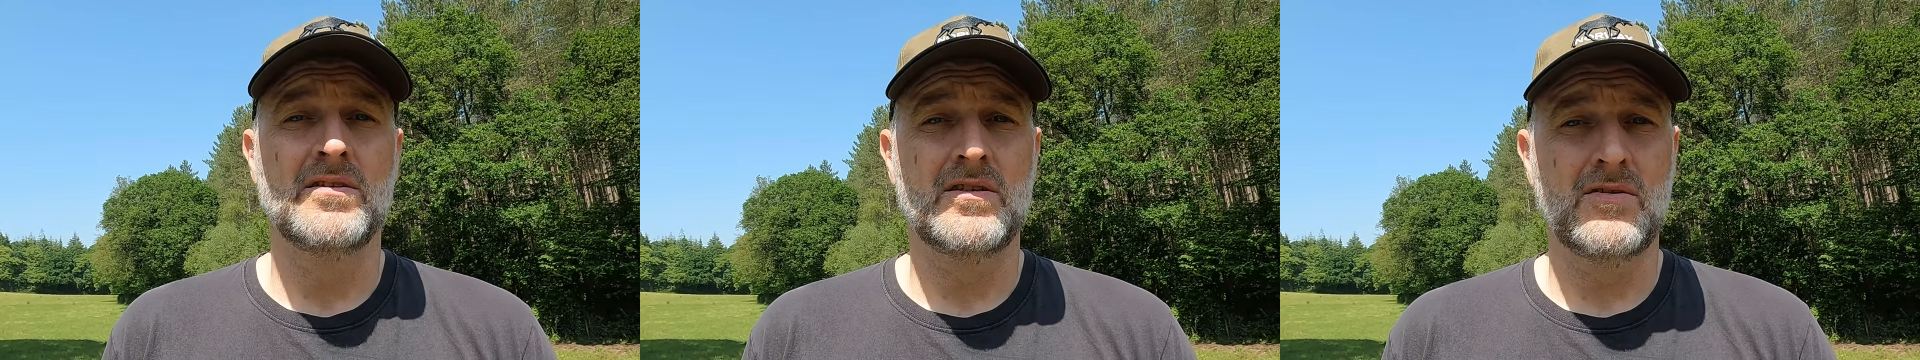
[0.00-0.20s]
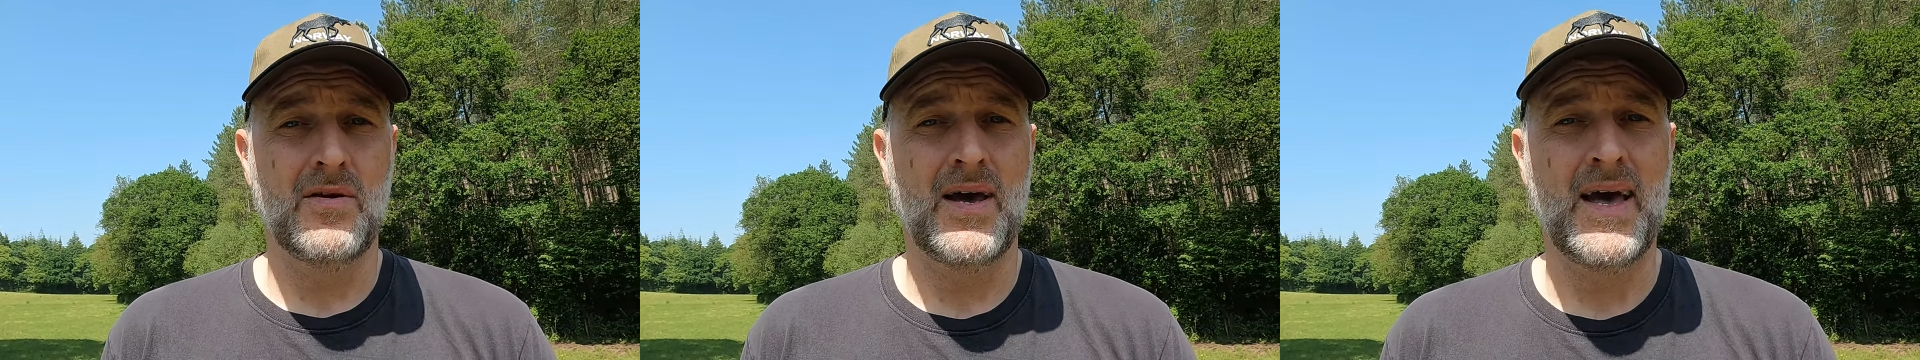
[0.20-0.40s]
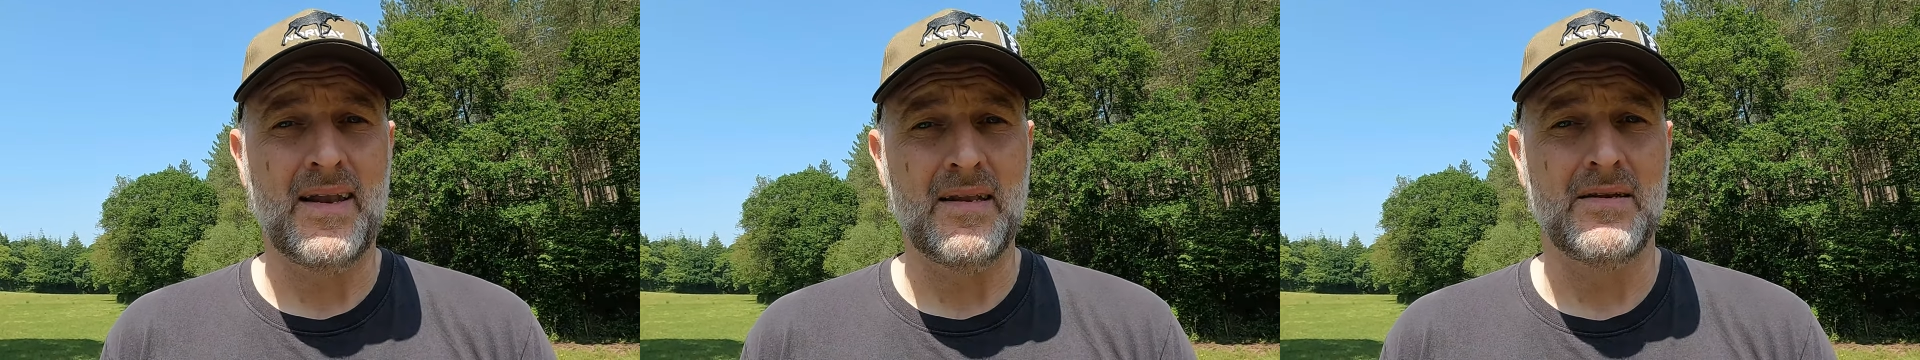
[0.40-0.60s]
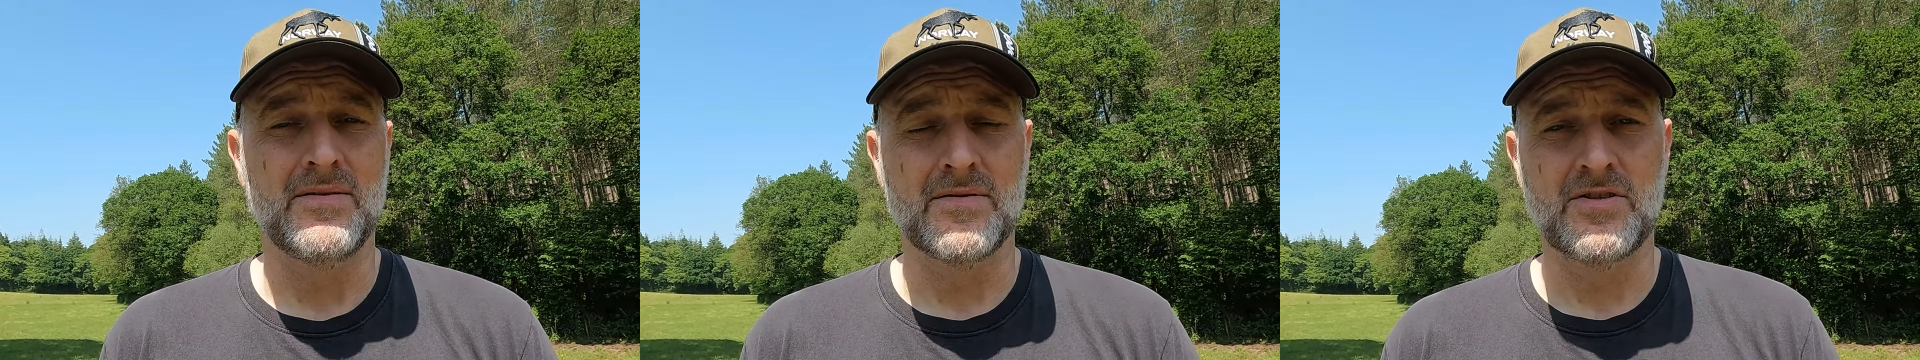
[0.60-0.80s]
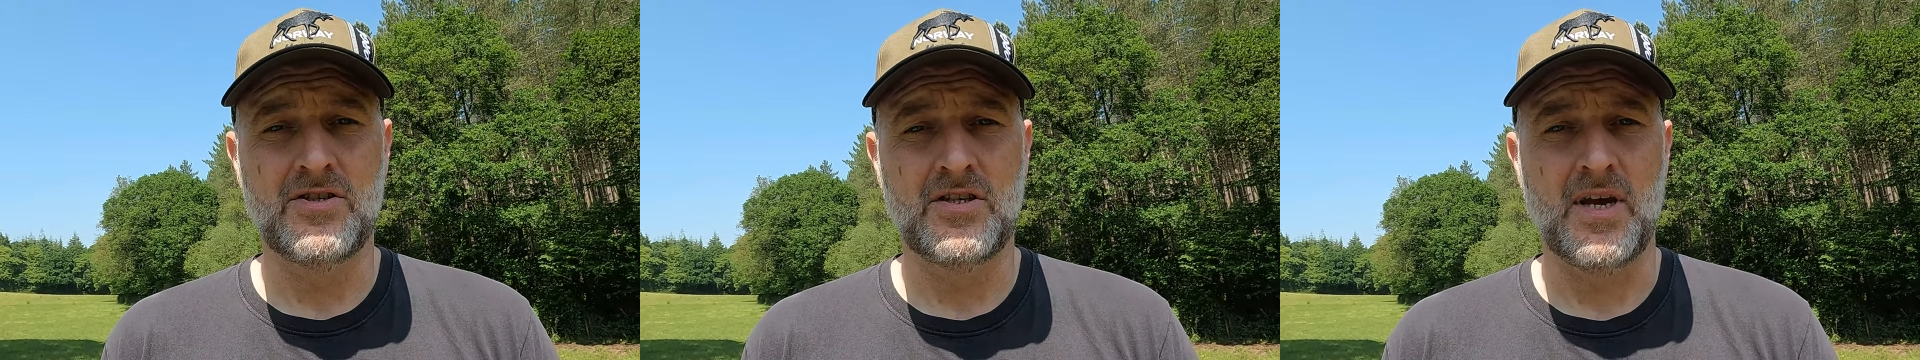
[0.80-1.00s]
to a
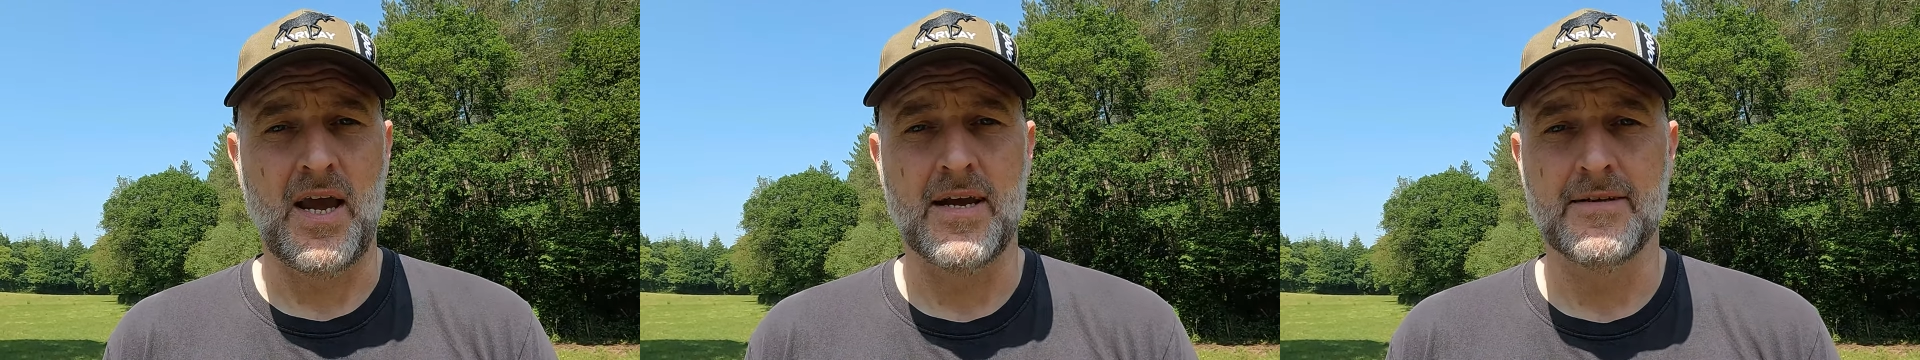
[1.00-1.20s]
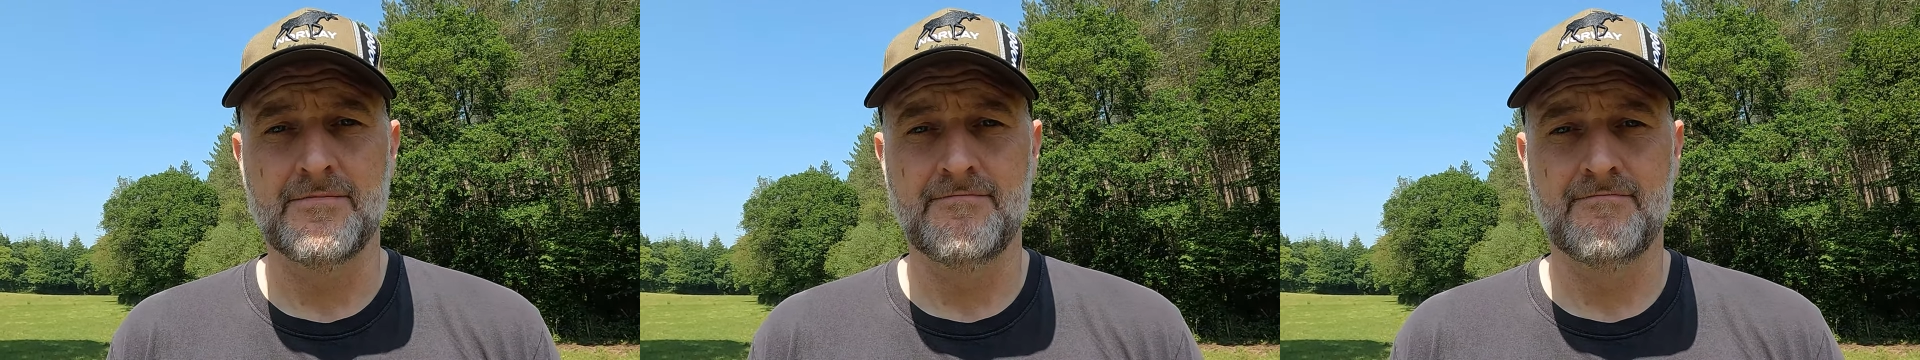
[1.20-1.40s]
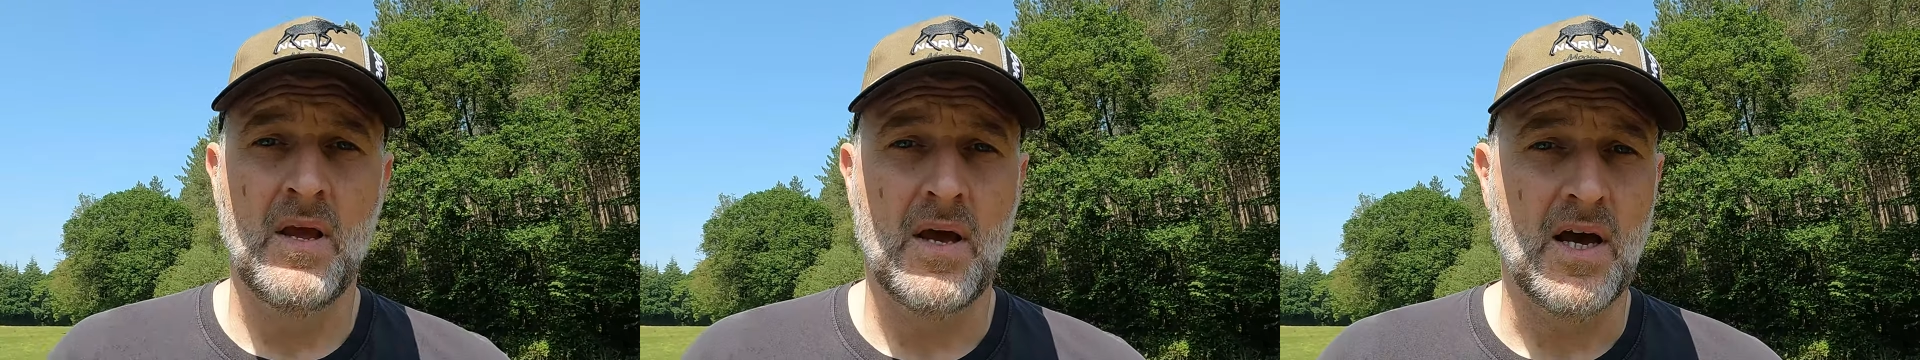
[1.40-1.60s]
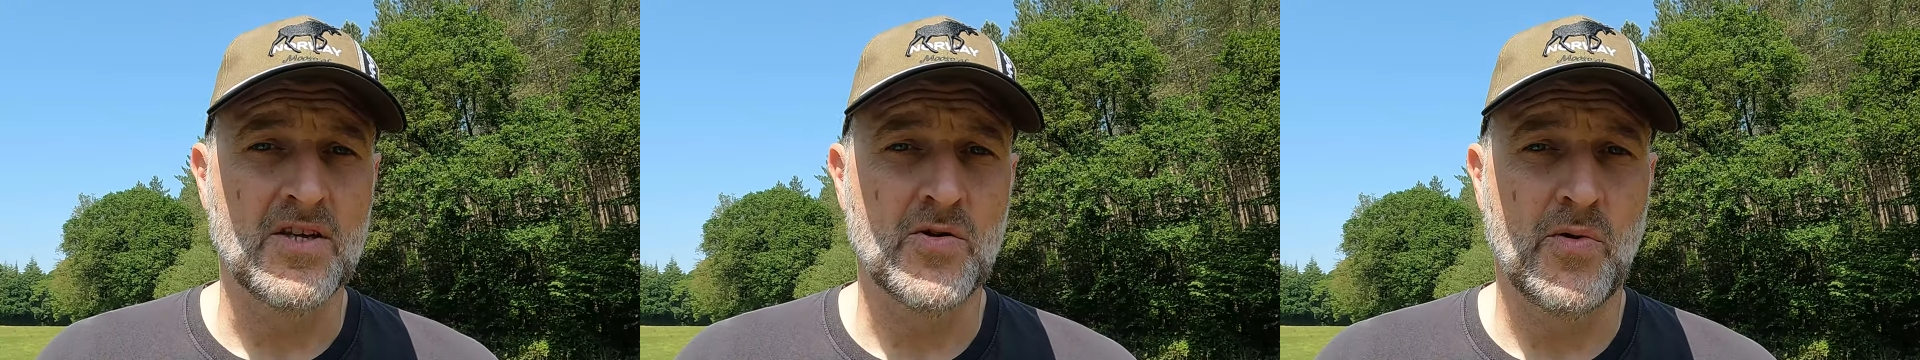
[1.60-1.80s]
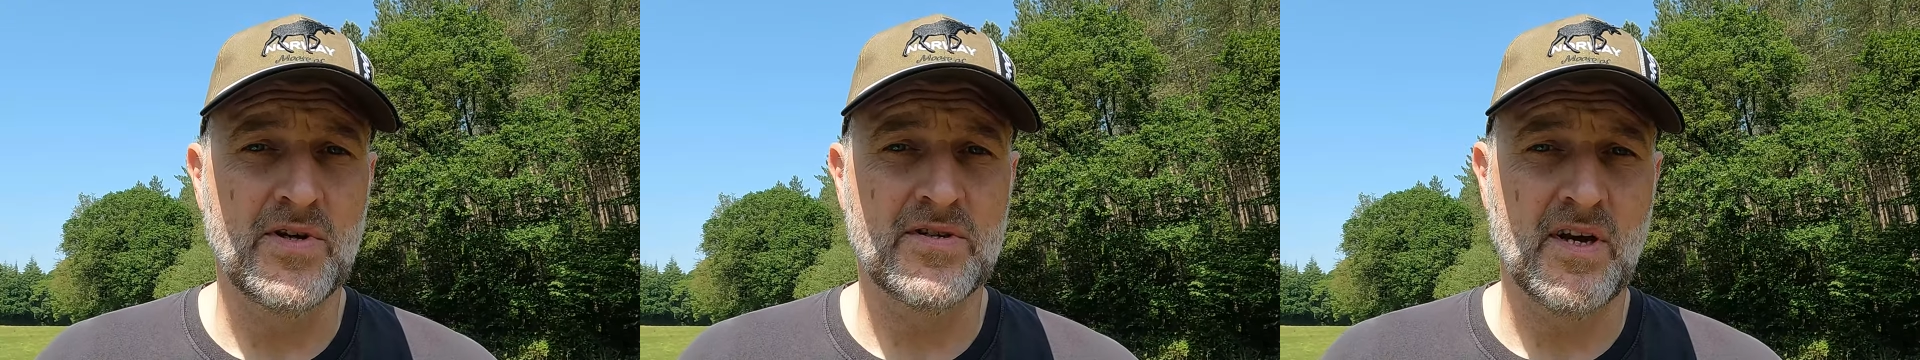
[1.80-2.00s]
Helinox chair.
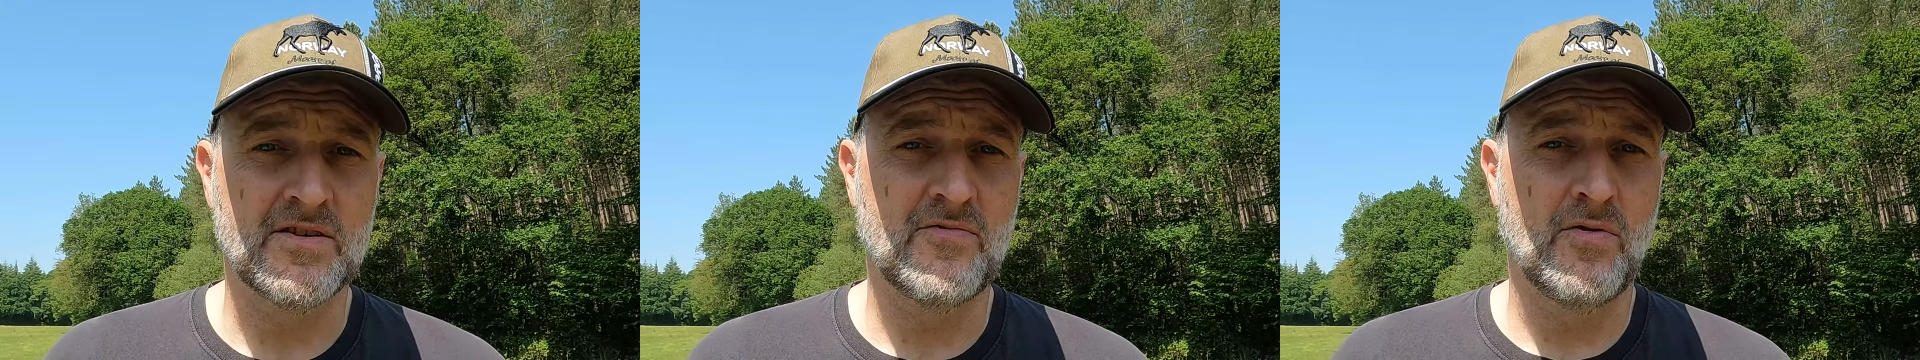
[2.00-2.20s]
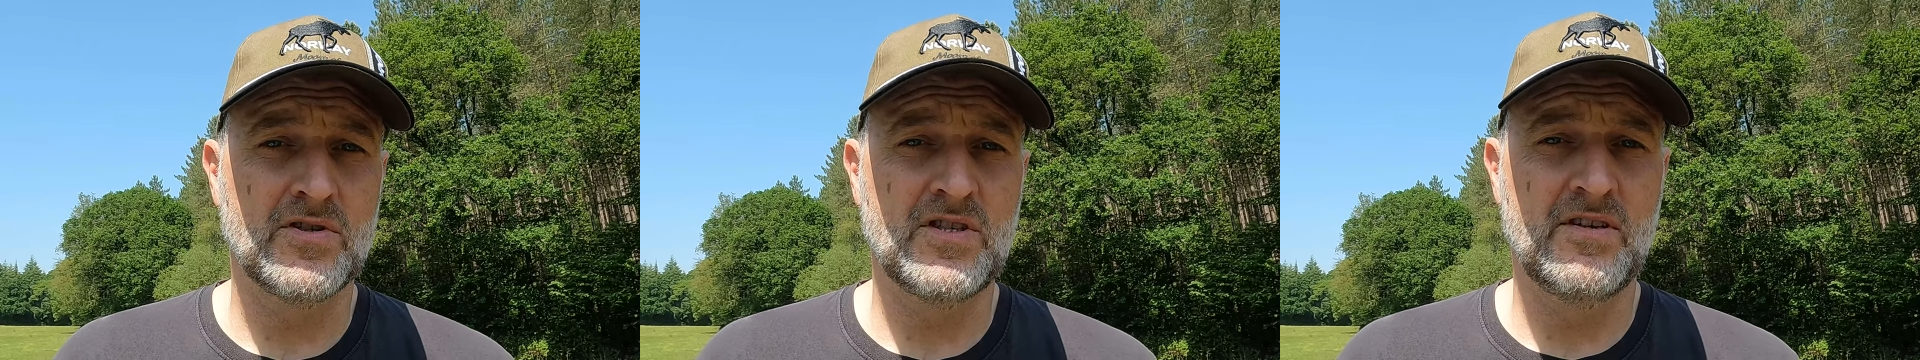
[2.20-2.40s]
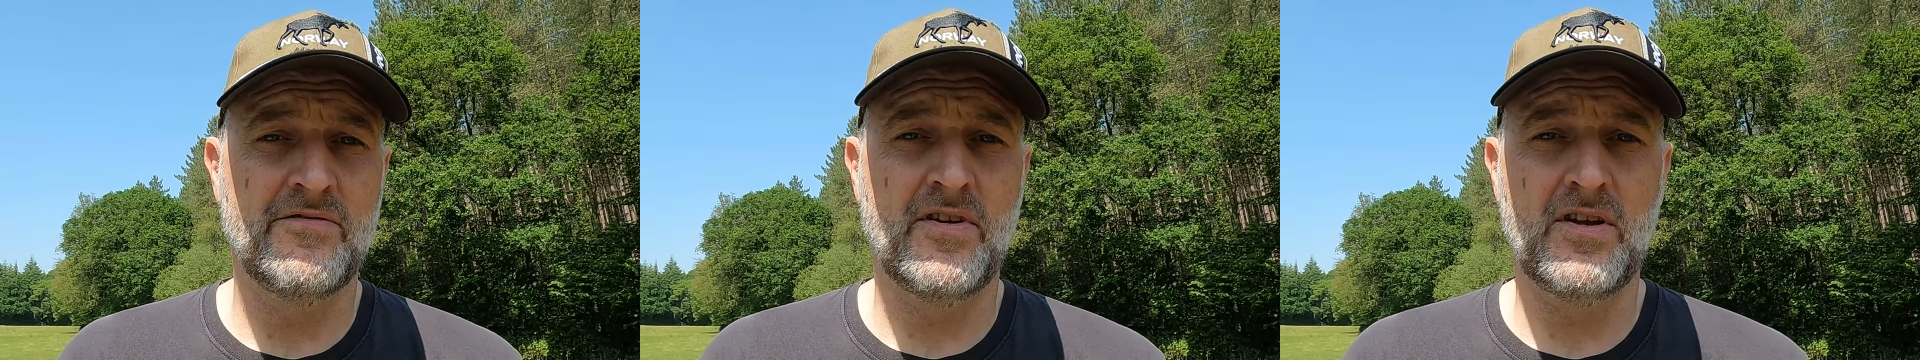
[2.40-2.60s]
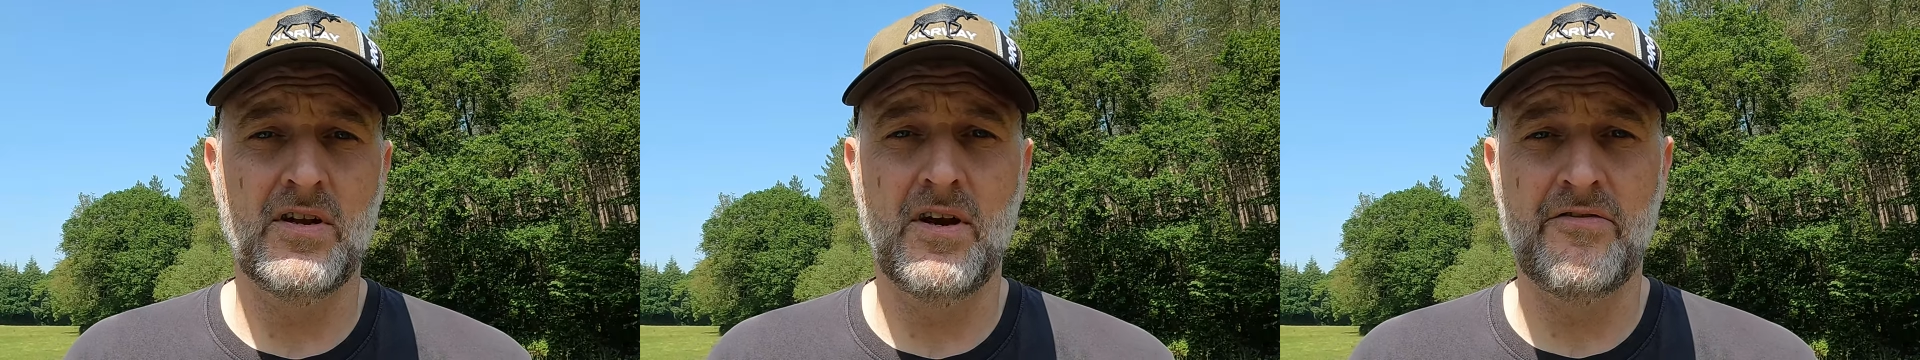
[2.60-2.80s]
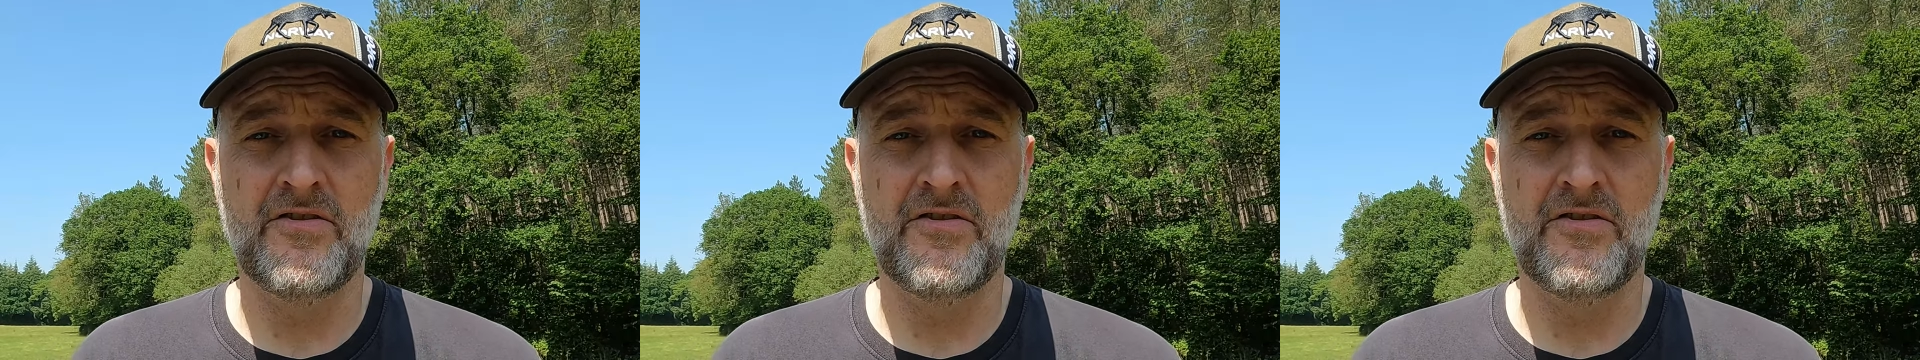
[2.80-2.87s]
As always, thanks for watching the video.